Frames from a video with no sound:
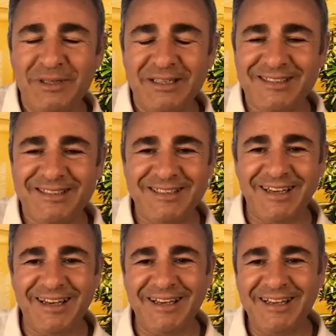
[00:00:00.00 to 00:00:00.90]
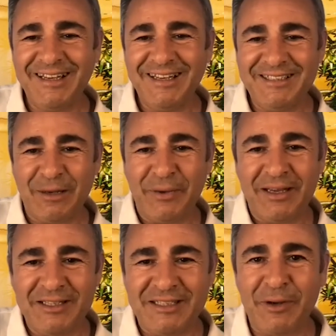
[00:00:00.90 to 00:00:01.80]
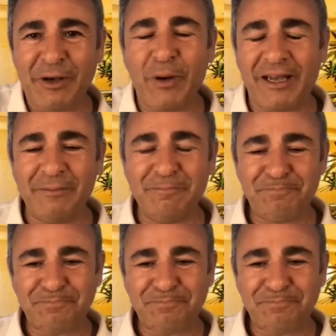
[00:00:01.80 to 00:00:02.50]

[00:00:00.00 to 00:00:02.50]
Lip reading: It's a big week.